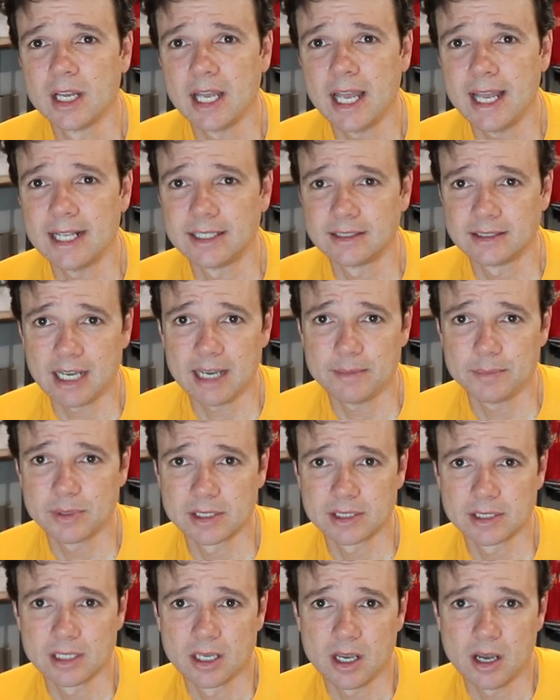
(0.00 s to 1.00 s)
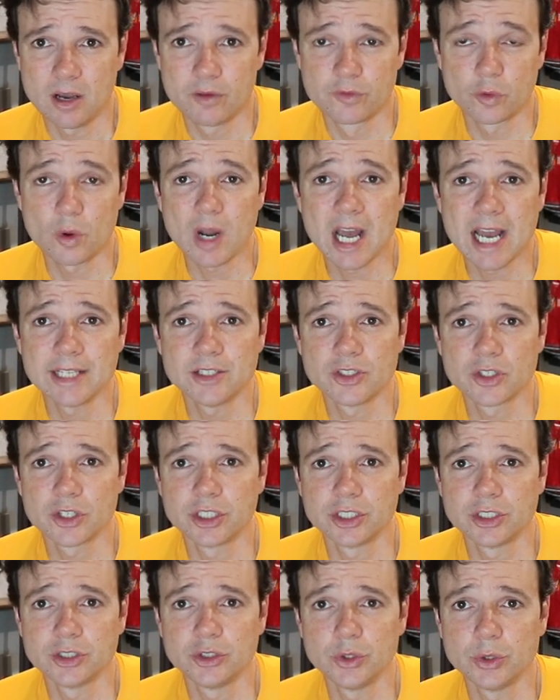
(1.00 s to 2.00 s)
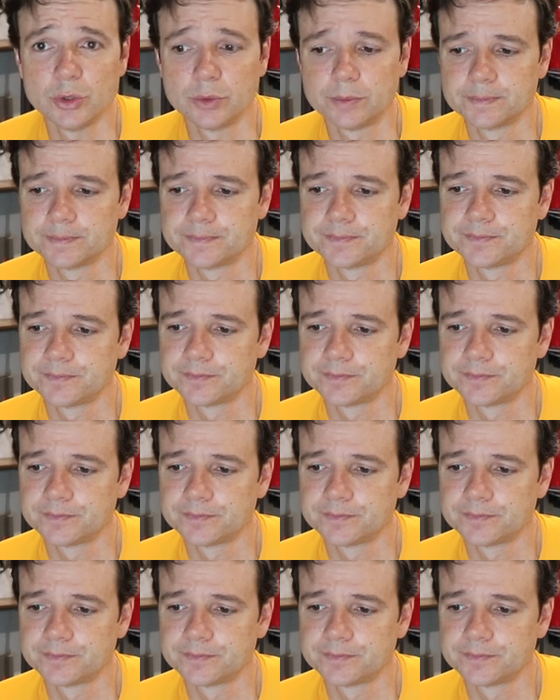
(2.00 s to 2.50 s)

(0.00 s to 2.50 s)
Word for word: and types of rides you're gonna do.